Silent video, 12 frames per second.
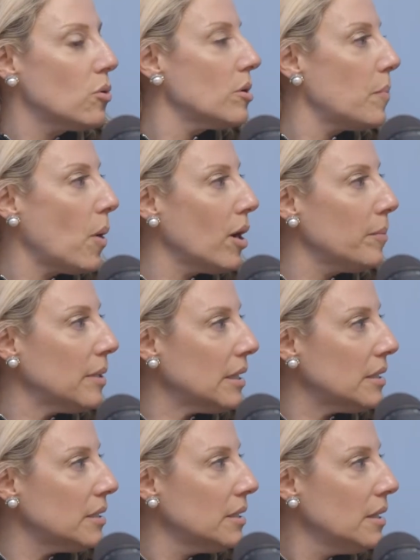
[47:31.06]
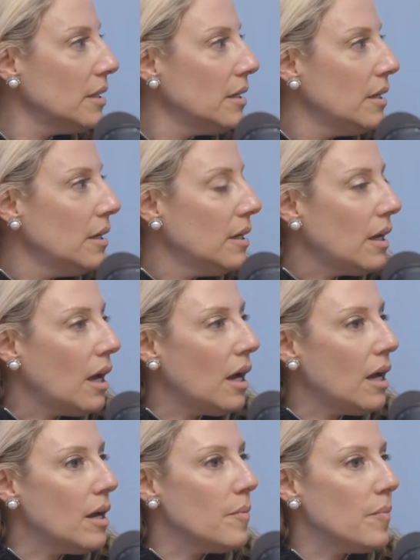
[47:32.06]
own apartment,
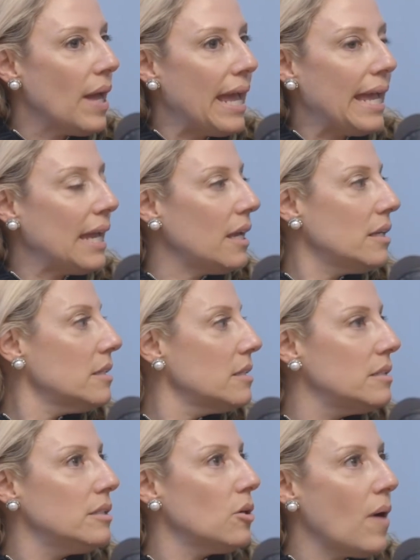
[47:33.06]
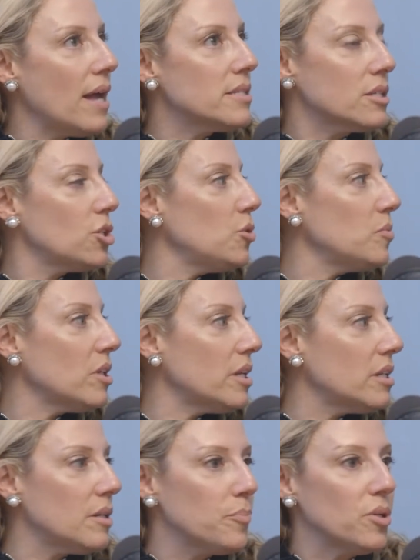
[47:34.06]
and has
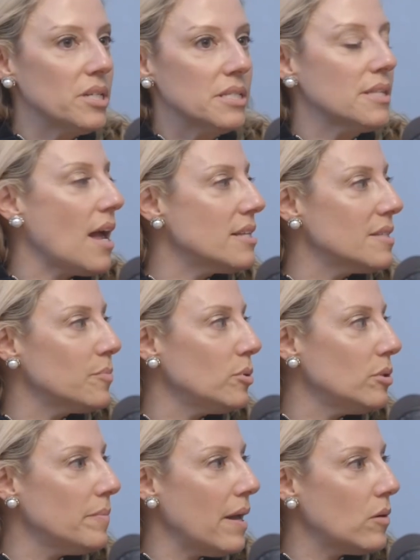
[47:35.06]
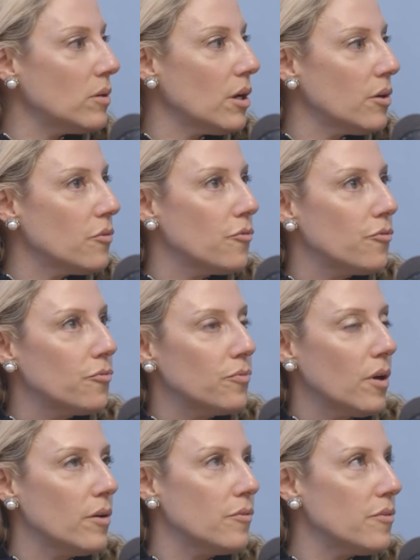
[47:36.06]
accumulated a pretty sizable amount of
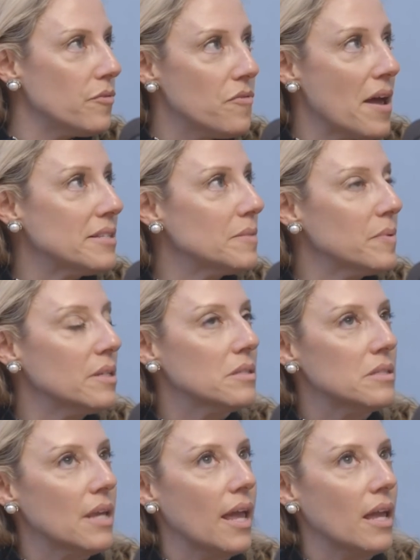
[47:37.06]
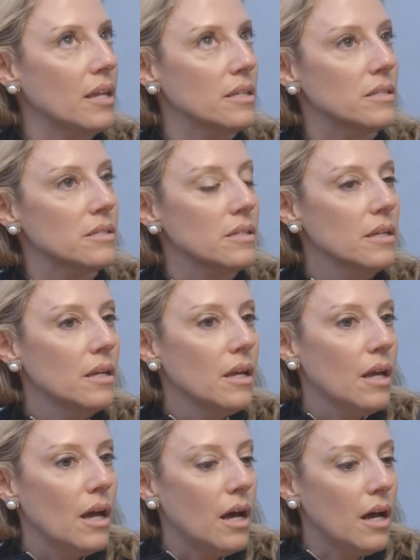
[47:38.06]
investments and
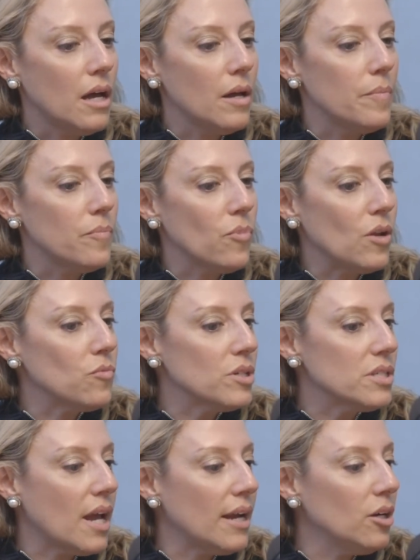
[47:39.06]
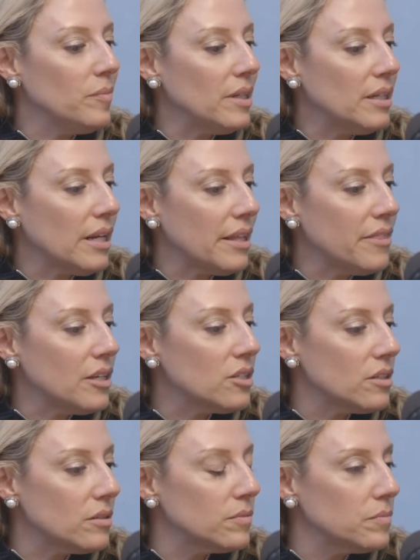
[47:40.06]
retirement. And I
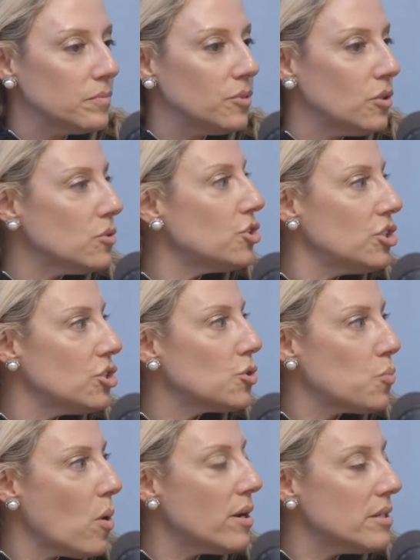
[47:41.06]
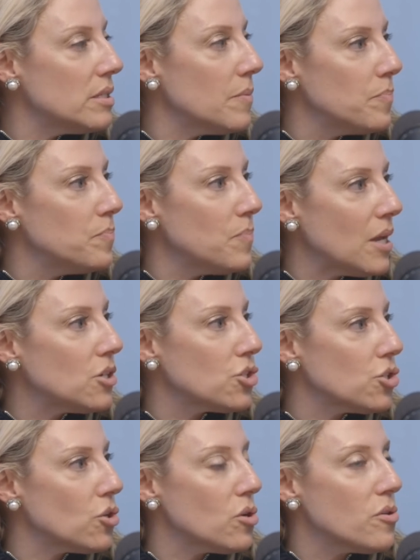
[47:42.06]
think she just wanted to make
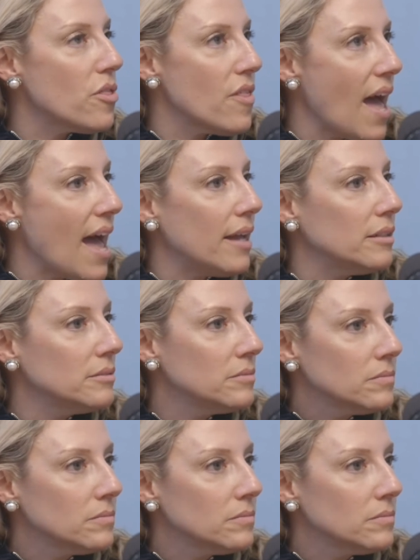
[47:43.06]
sure that